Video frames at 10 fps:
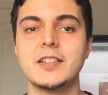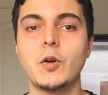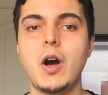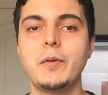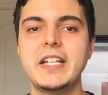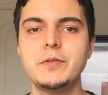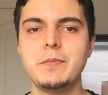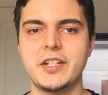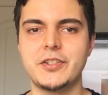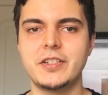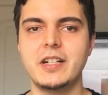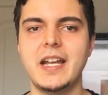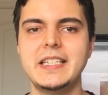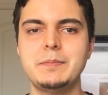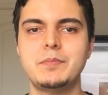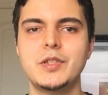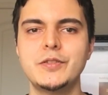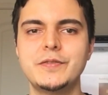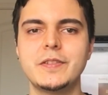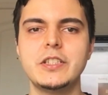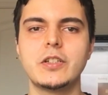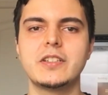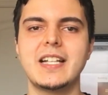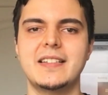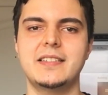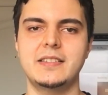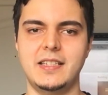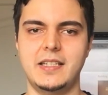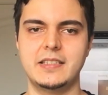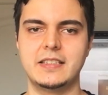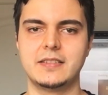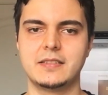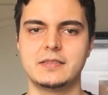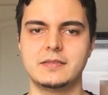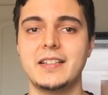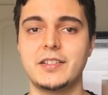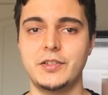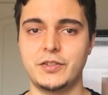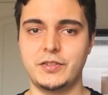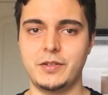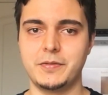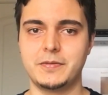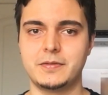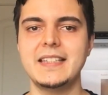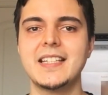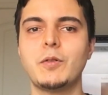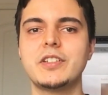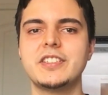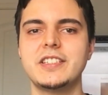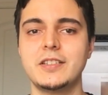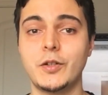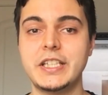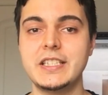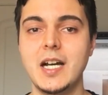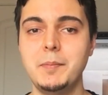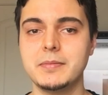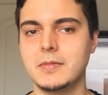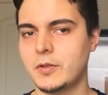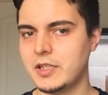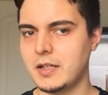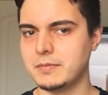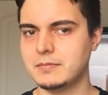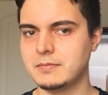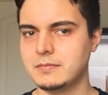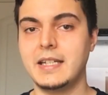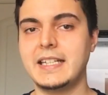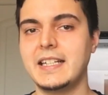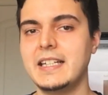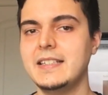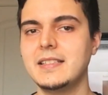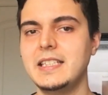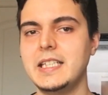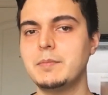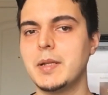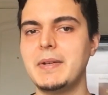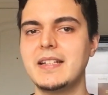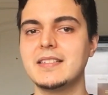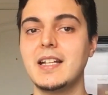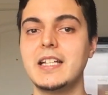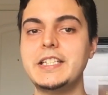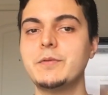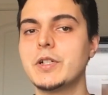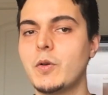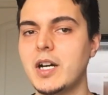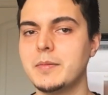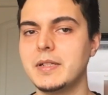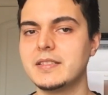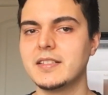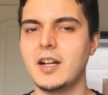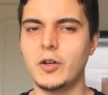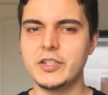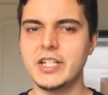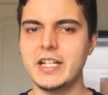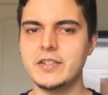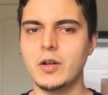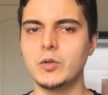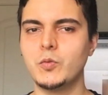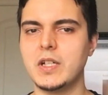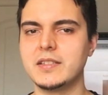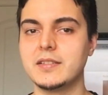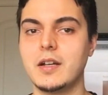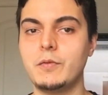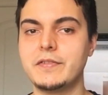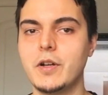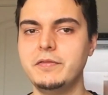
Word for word: So how can you measure and improve your testing techniques? Ask yourself, is the quality going up or down? Can I easily implement new requirements or change old ones with